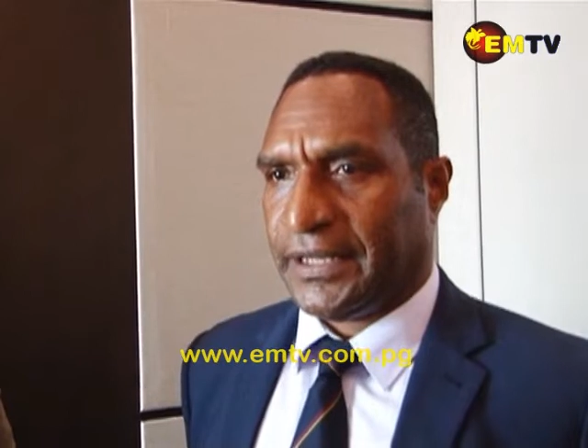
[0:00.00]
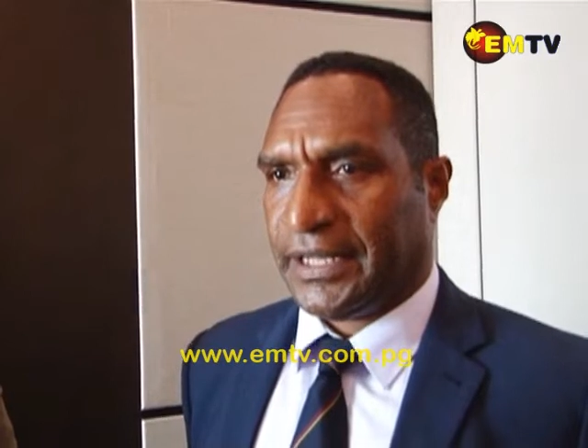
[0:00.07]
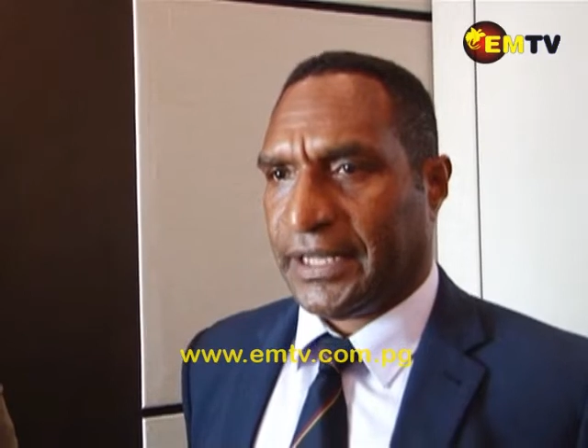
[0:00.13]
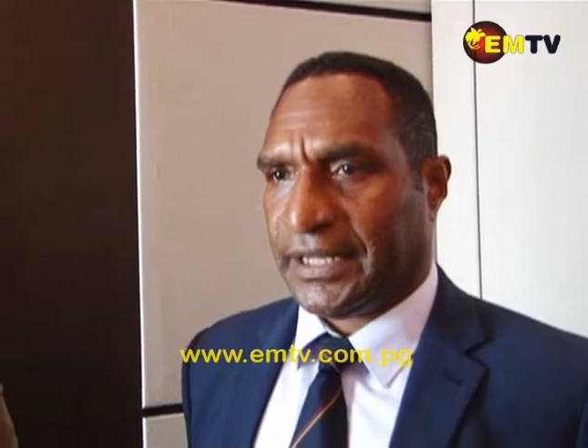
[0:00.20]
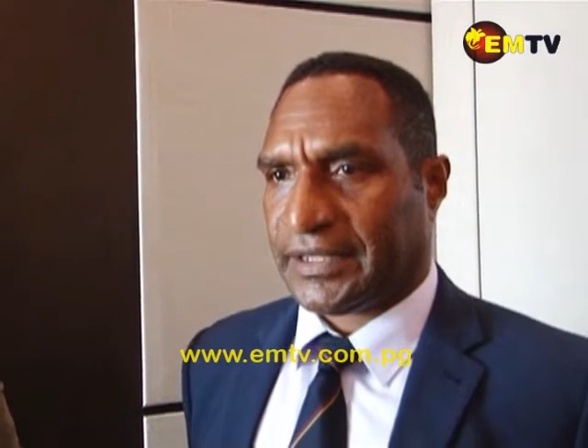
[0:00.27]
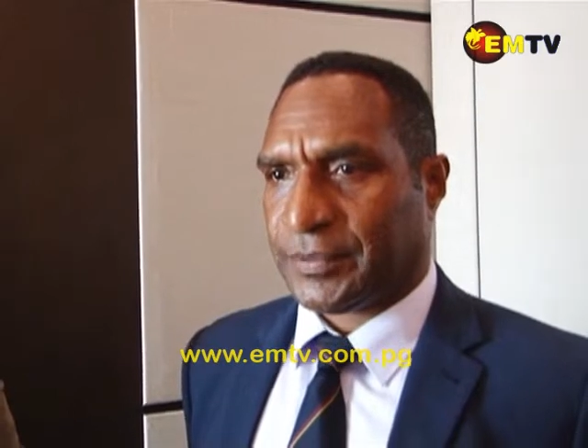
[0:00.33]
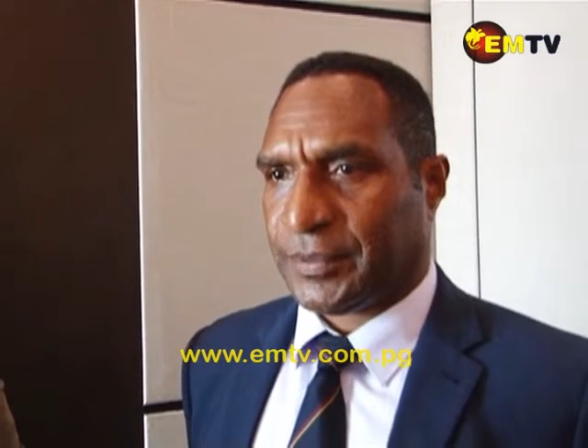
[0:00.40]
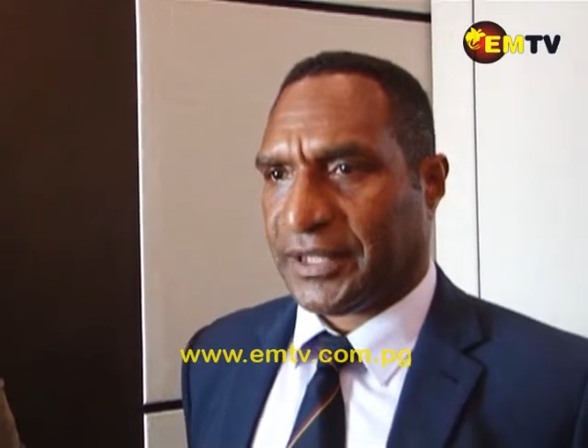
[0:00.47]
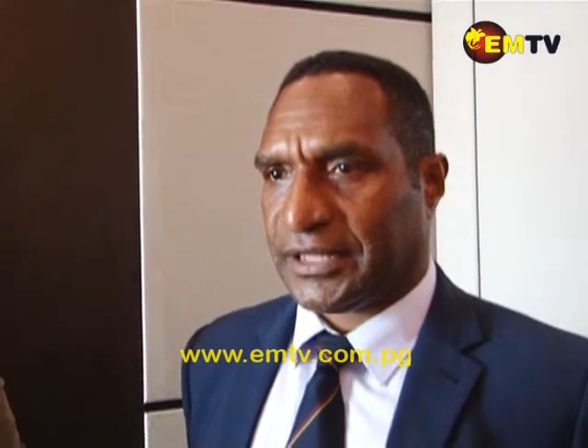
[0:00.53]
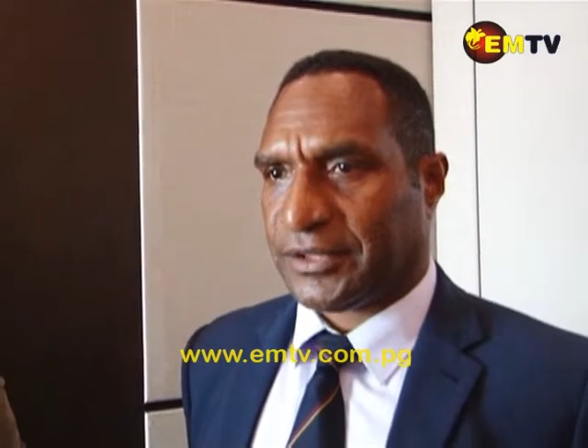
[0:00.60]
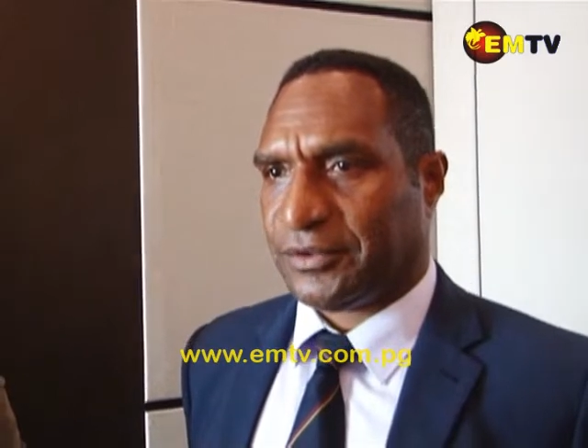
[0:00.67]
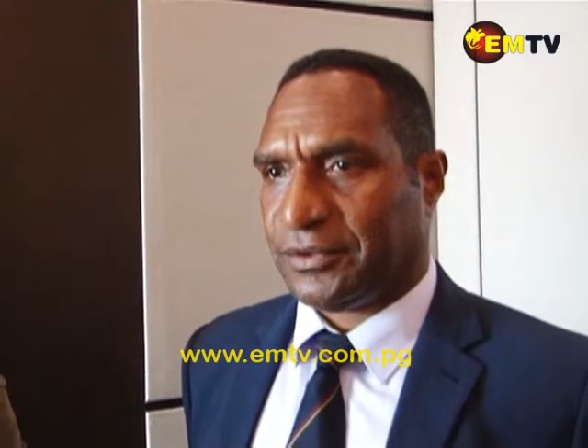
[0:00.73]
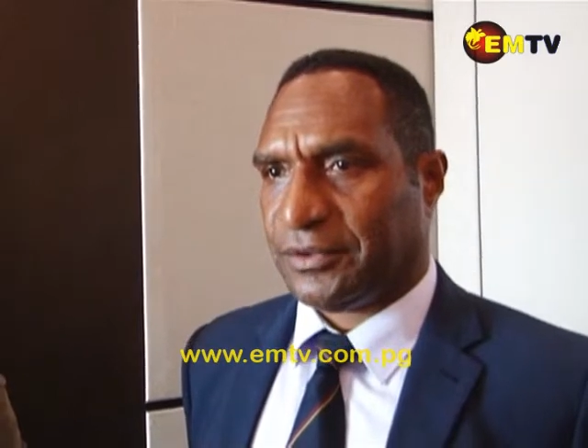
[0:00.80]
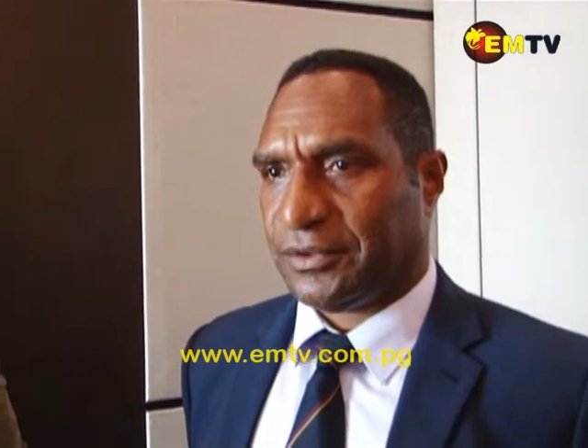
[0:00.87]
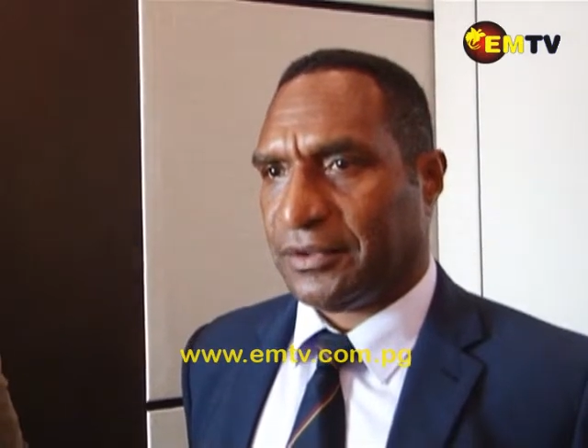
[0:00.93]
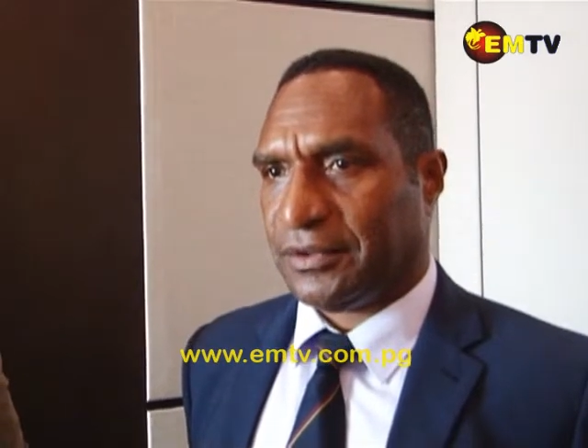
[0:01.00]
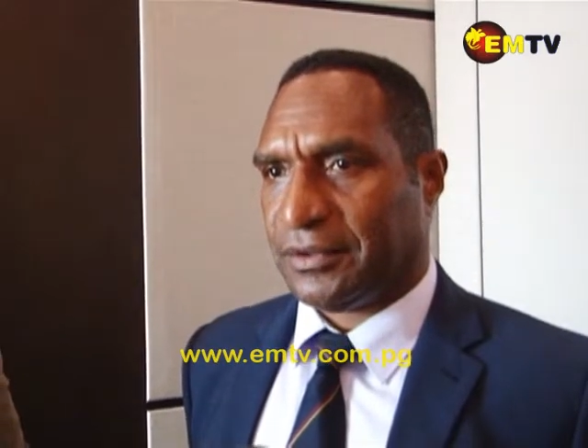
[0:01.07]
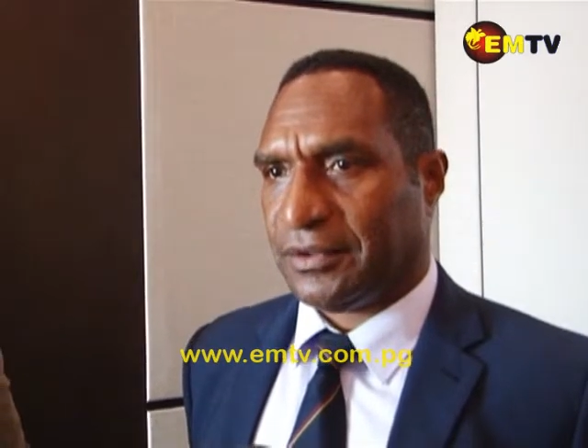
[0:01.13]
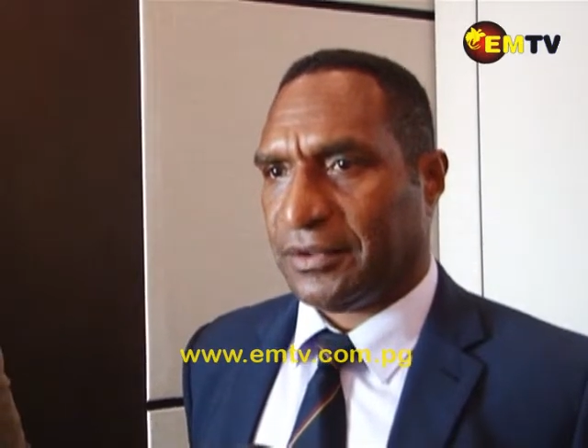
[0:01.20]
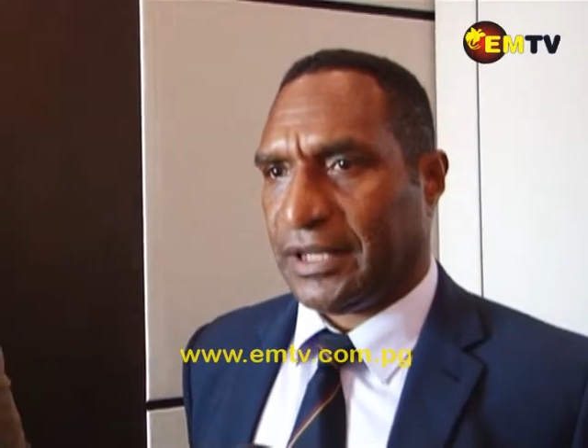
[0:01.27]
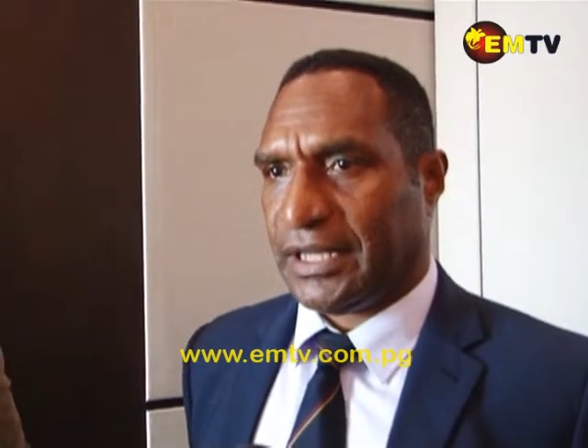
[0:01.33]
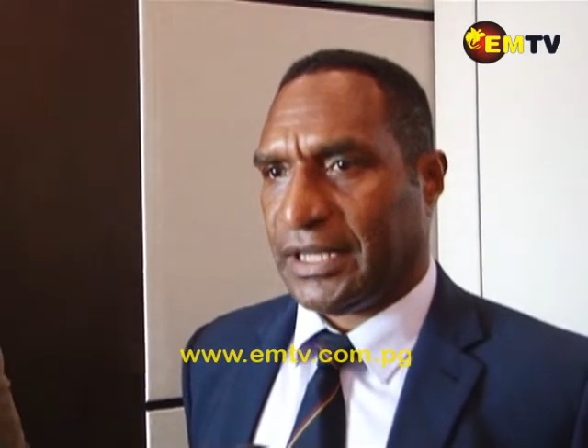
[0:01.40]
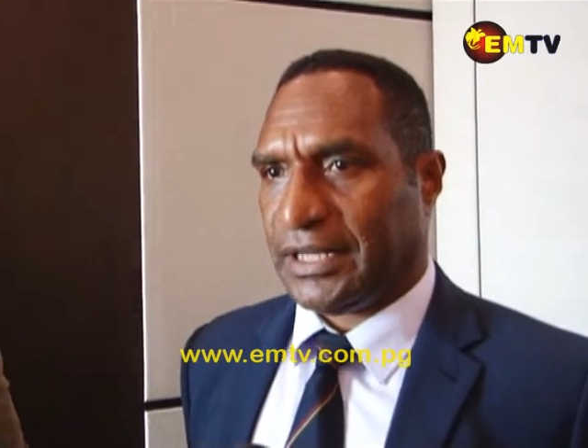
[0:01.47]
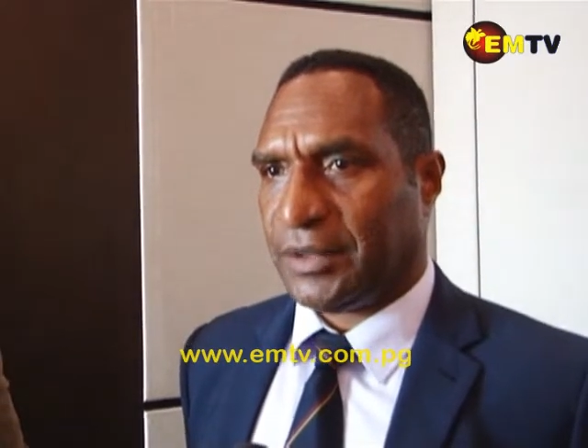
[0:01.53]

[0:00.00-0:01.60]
expect to